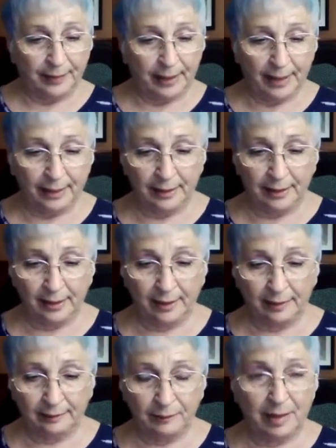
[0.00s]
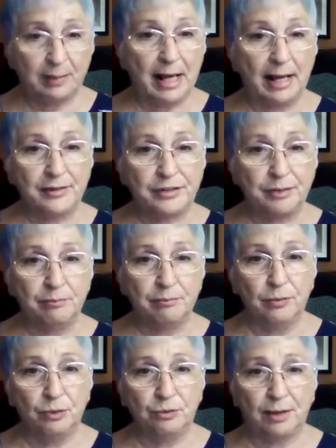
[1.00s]
And maybe I should
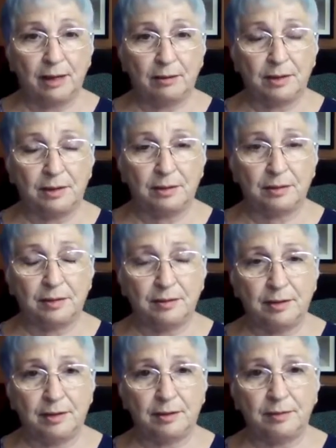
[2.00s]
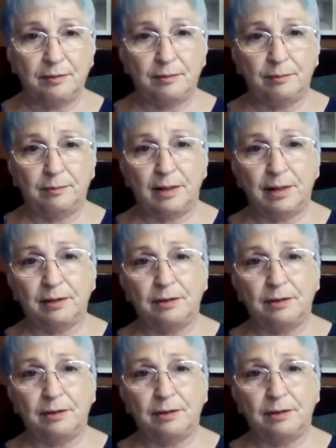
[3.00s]
move out here and make a